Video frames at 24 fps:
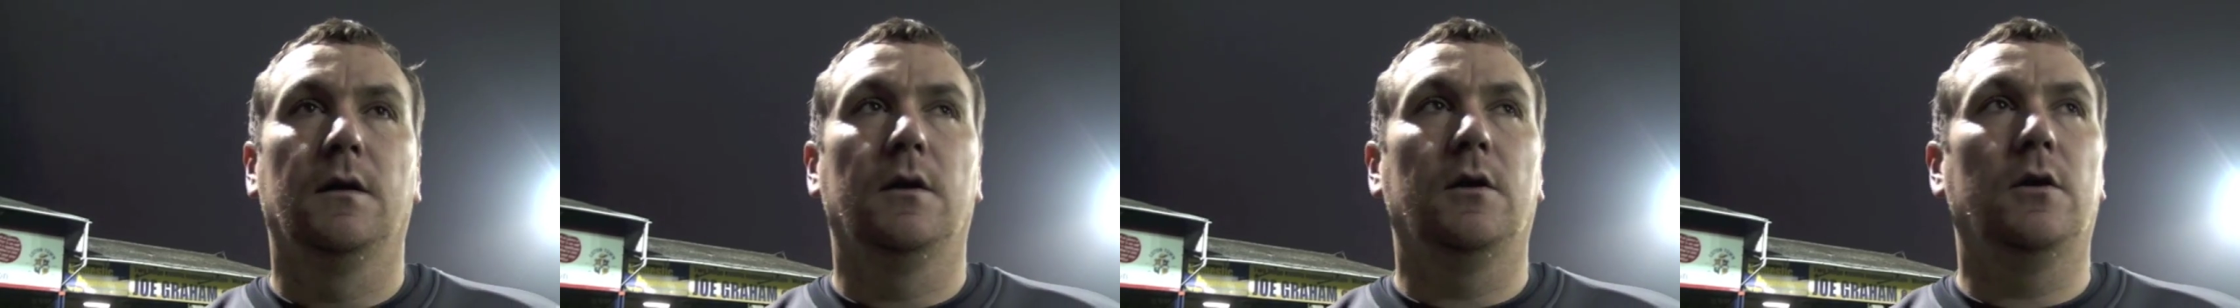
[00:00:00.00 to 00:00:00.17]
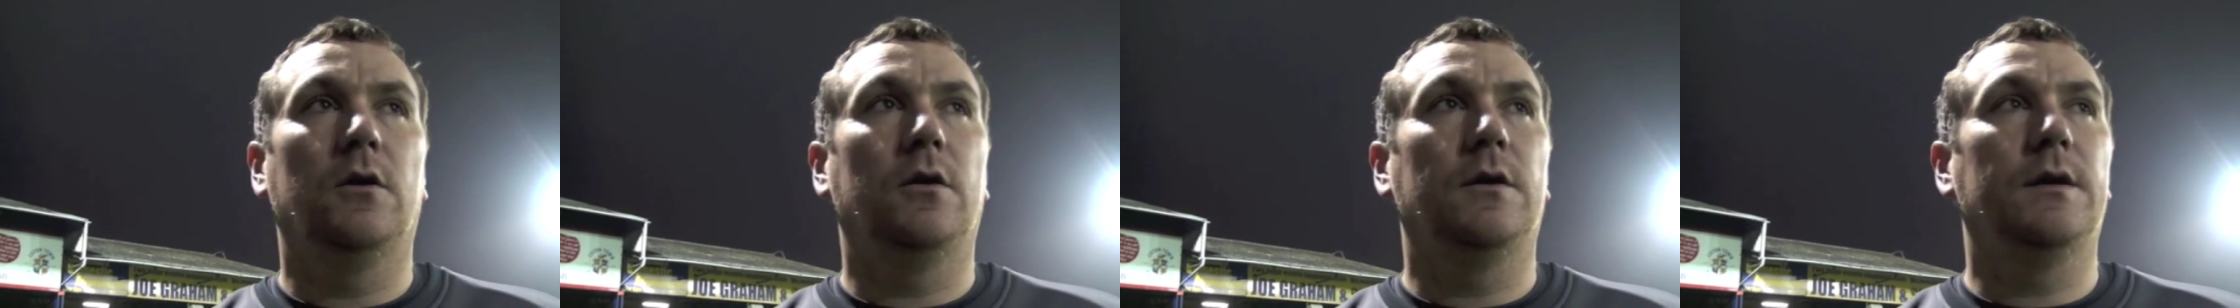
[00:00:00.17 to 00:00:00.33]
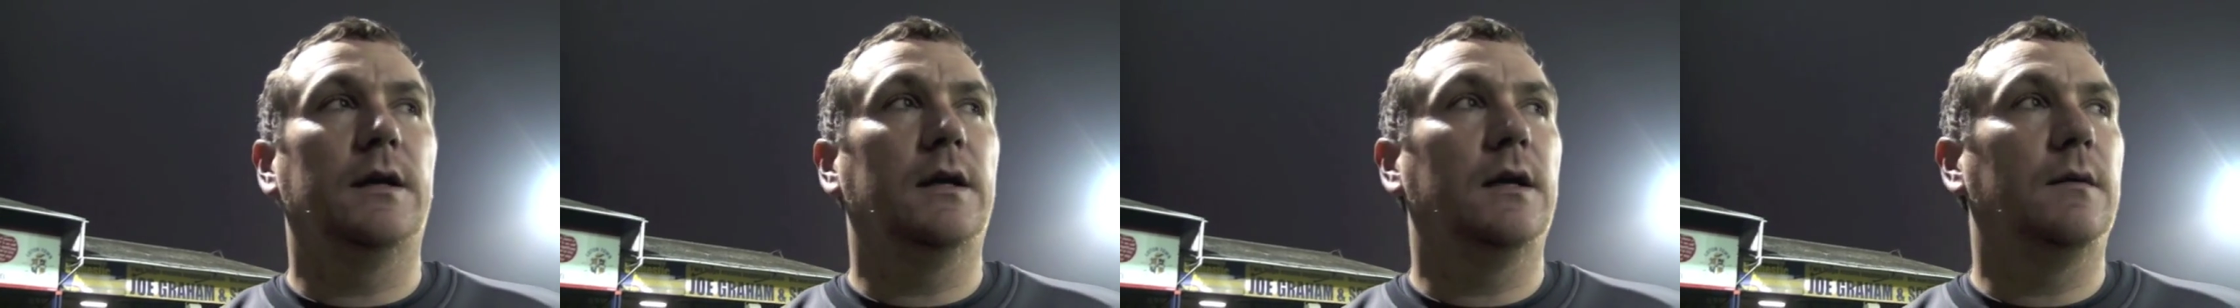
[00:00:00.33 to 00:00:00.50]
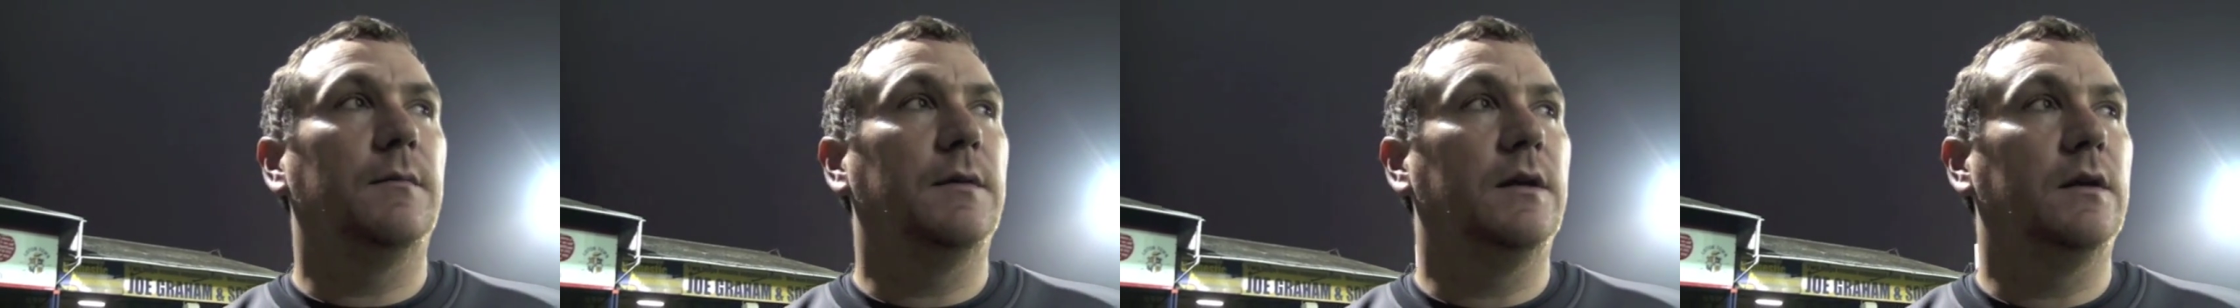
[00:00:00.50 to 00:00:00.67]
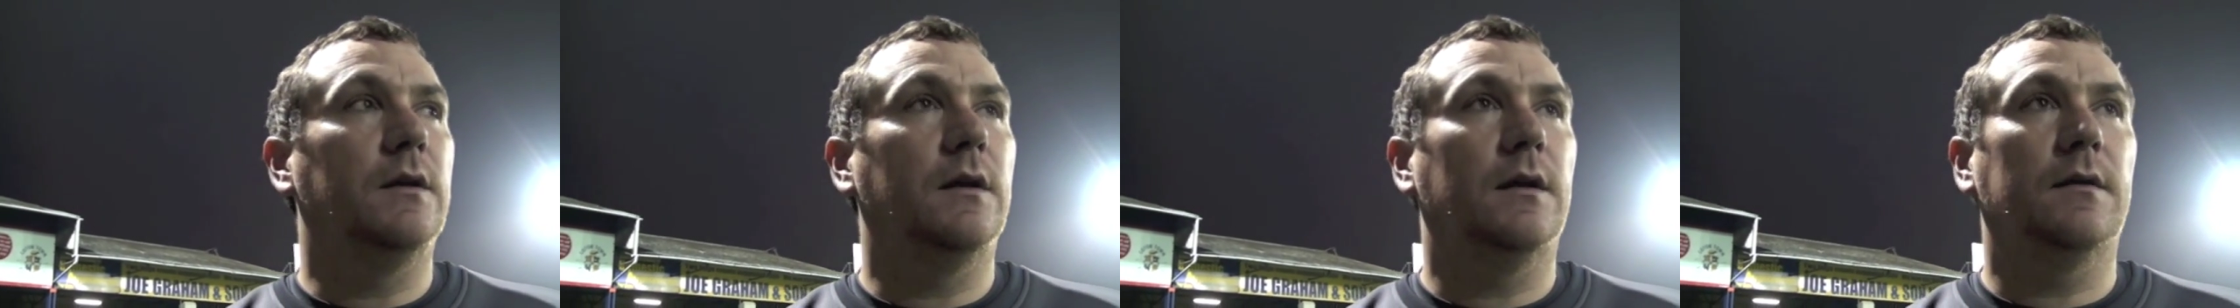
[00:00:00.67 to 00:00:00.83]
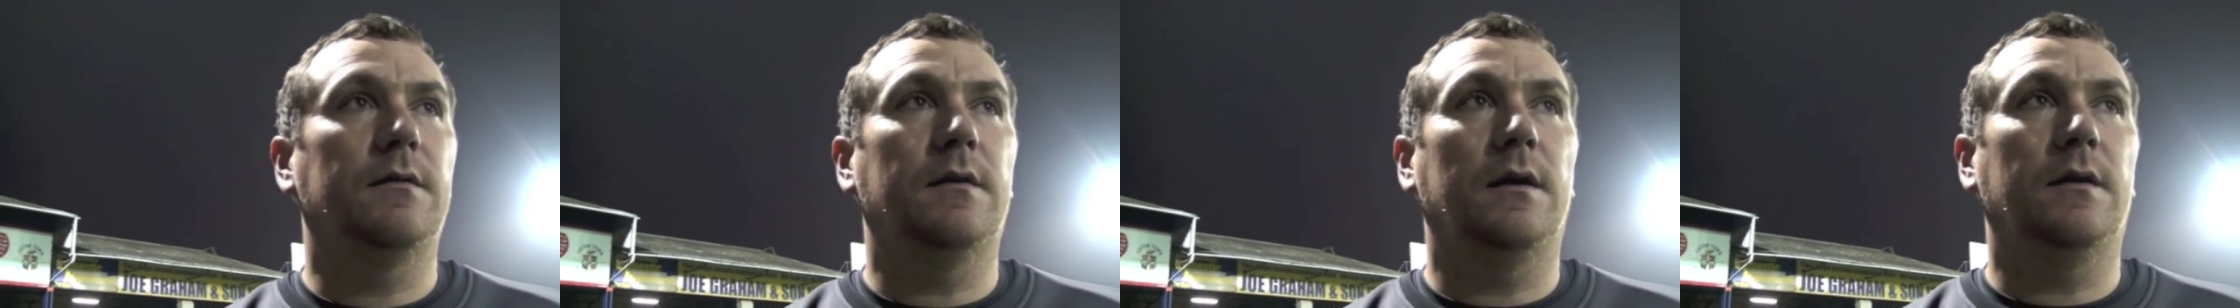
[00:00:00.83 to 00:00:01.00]
Oh yeah, I
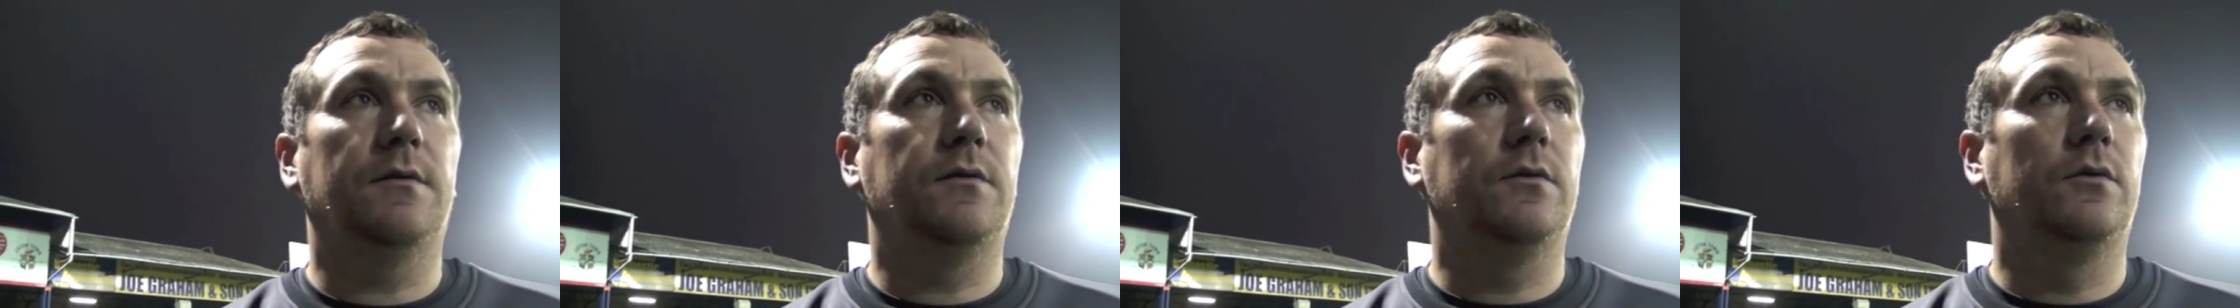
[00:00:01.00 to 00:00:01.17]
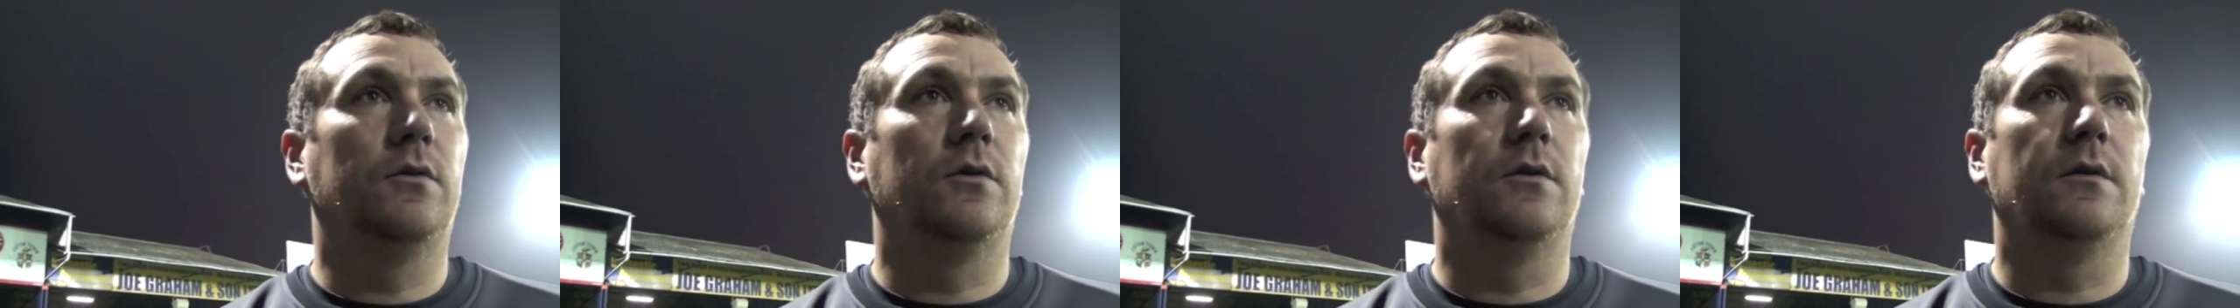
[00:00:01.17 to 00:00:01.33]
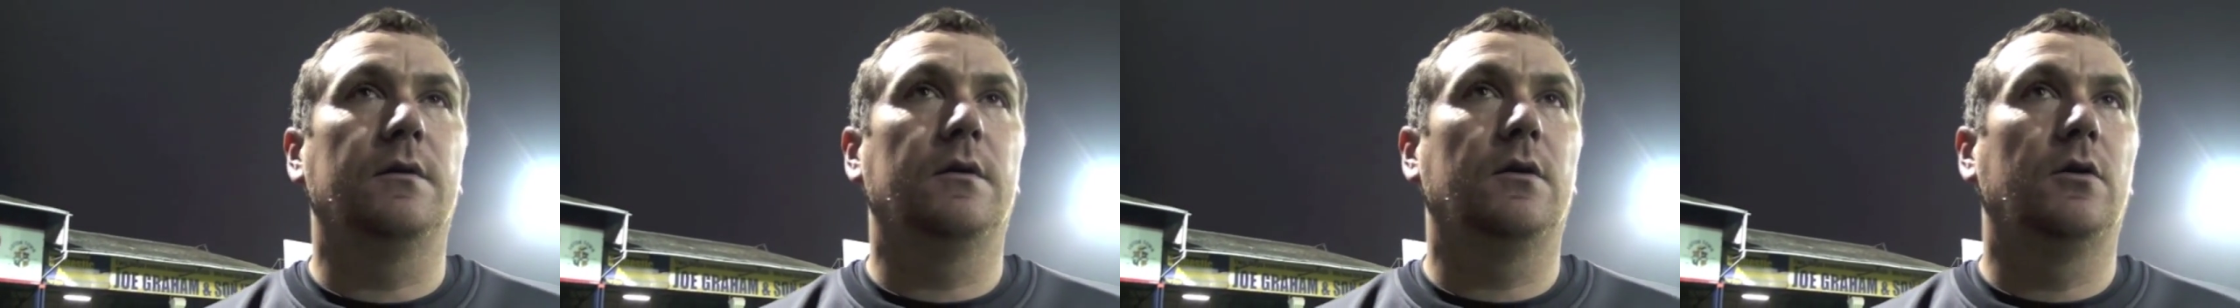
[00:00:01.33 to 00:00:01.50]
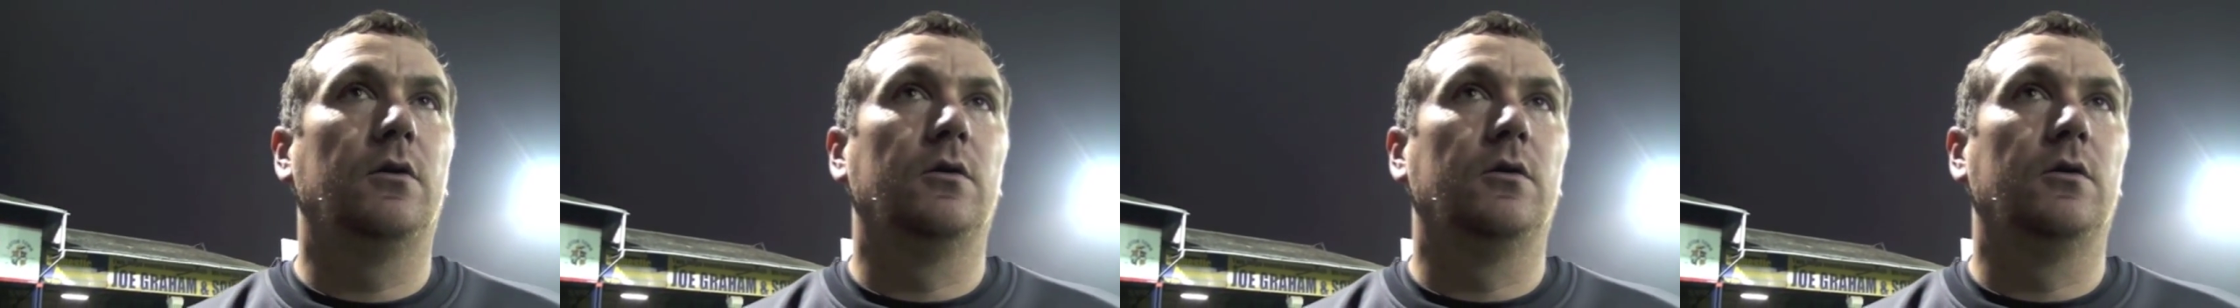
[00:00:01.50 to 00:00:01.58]
mean, I, I thought